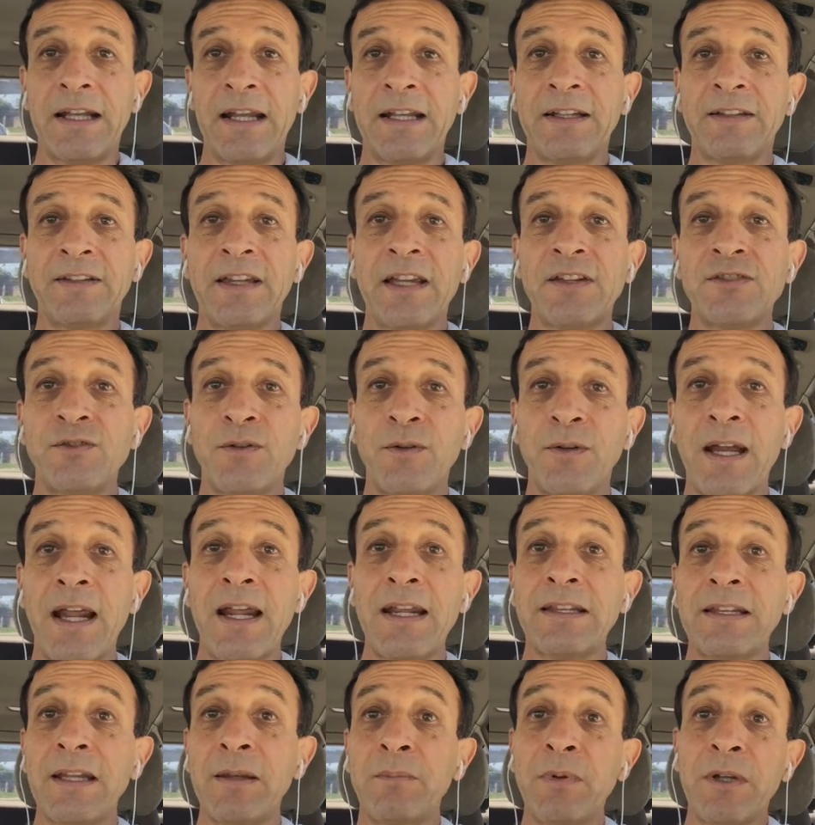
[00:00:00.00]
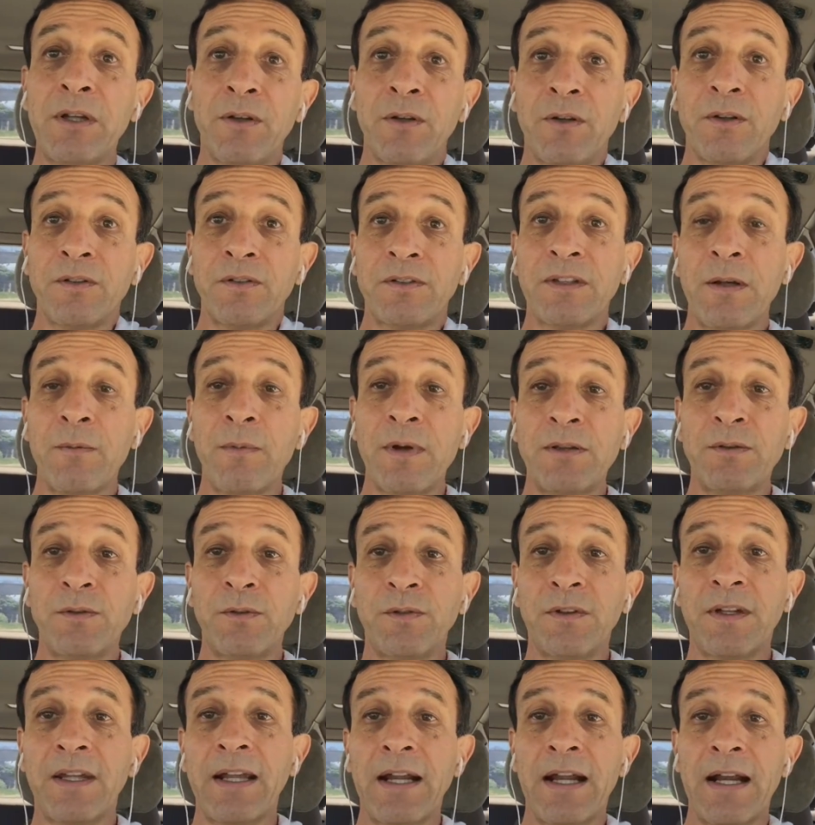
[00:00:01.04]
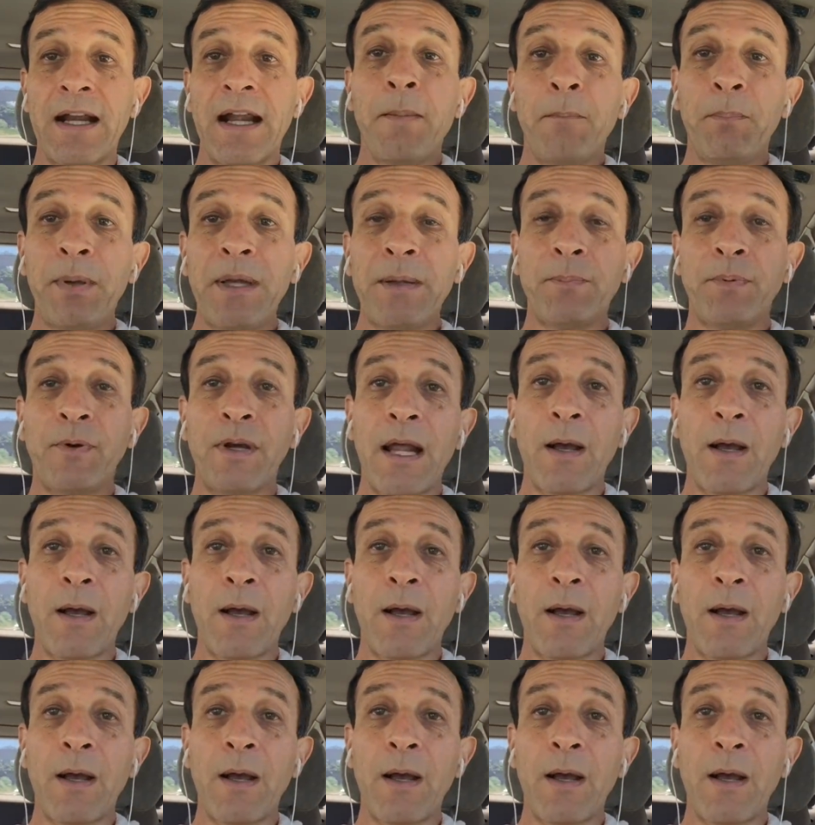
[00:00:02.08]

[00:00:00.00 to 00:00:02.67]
exaggerated, because they want to scare people